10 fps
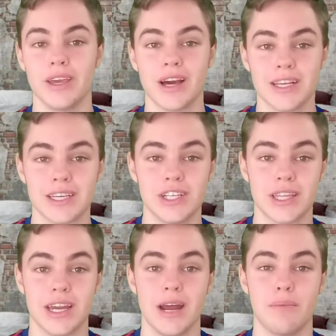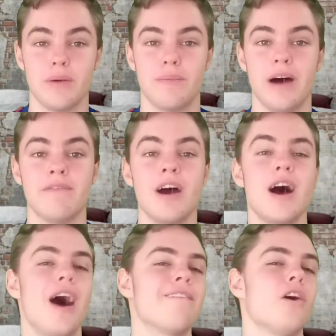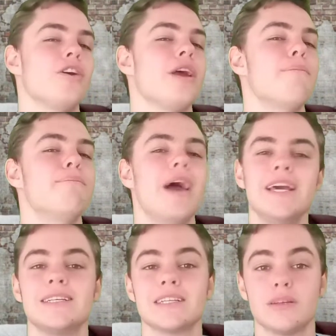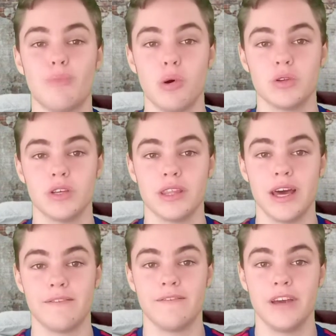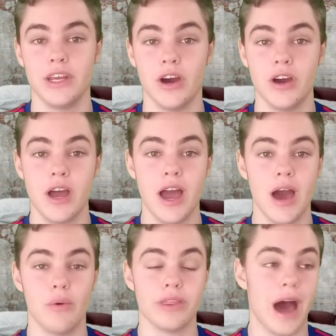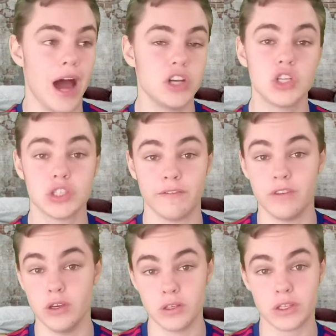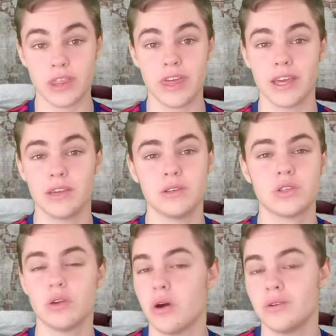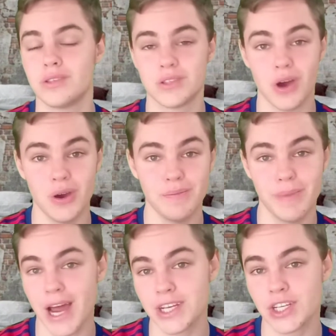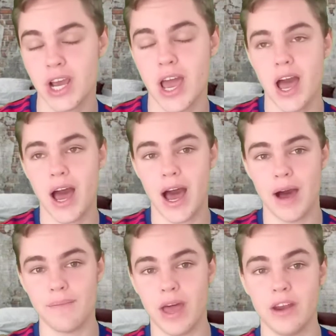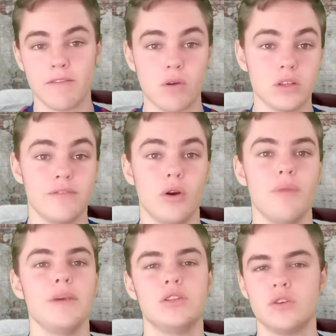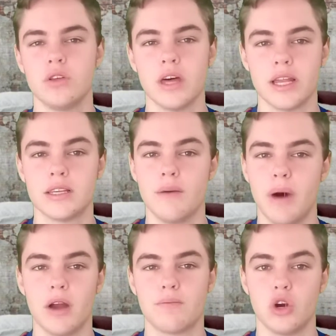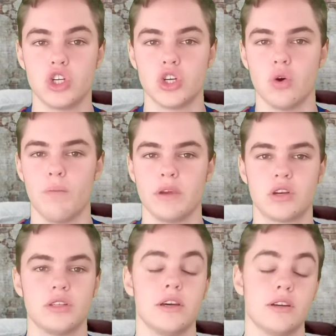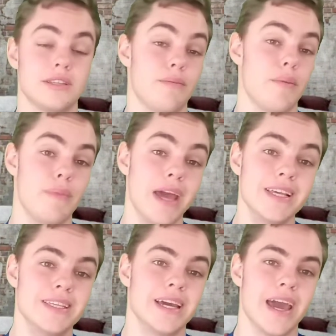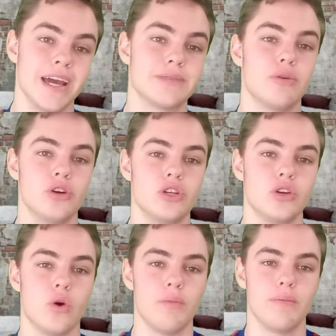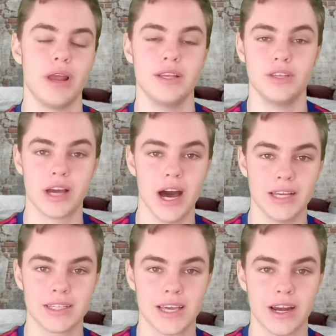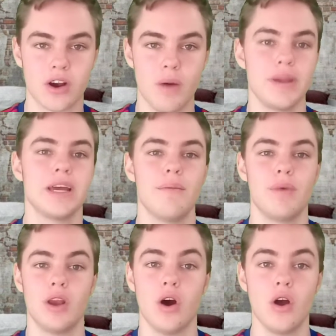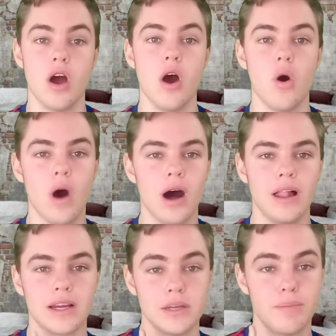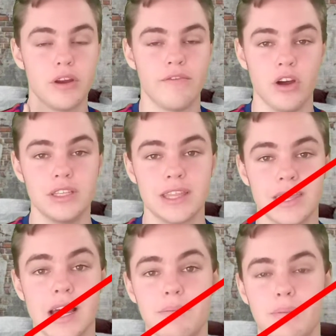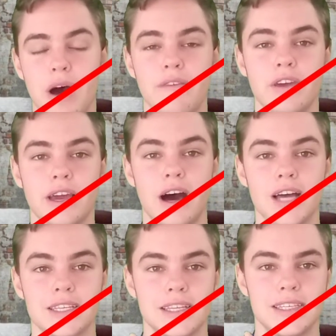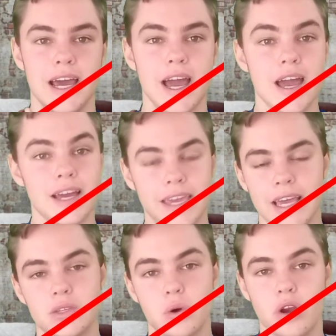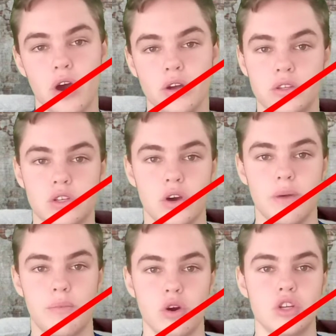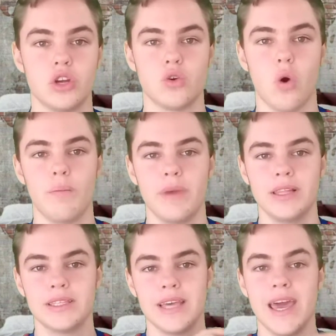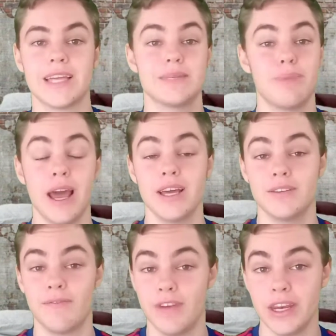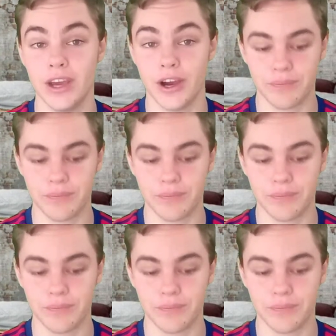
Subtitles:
You guys can check that up above. I've got an amazing support on that video with hundreds of views, so thank you so much. And of course, if you want me to do that about Borussia Dortmund, because there are some amazing ex-Borussia Dortmund players, you guys can comment down below, or I'll actually put a voting thing up above. You guys could say yes or no to a Borussia Dortmund ex-player video.